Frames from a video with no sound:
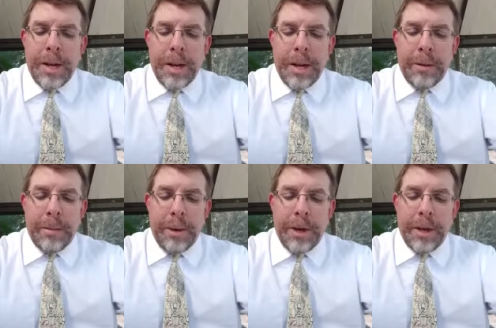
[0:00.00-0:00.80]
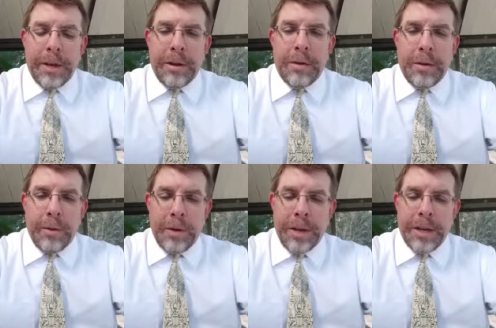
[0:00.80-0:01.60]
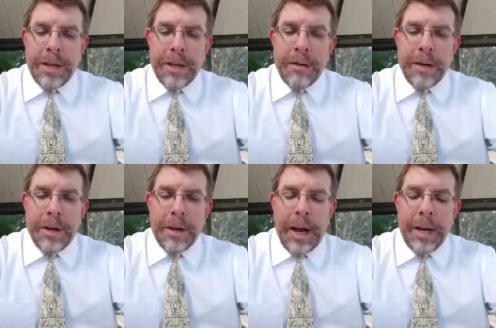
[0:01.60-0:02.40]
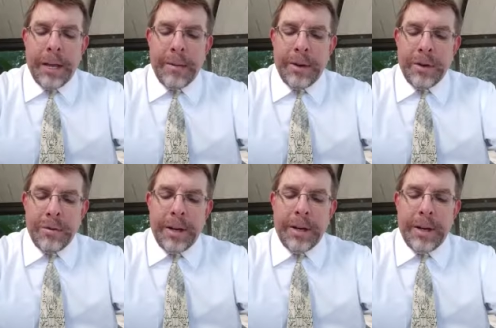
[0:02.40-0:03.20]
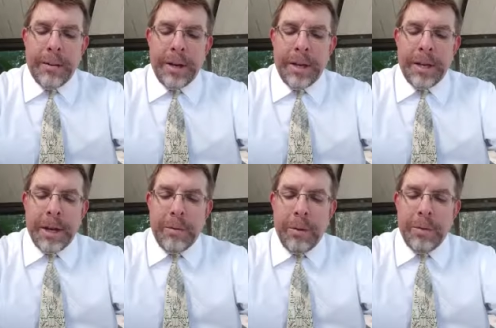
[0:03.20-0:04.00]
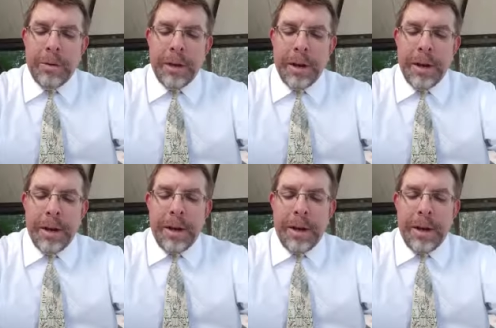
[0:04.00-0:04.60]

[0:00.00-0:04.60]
and pray that the Lord will continue to guide them and direct them and that they won't uh,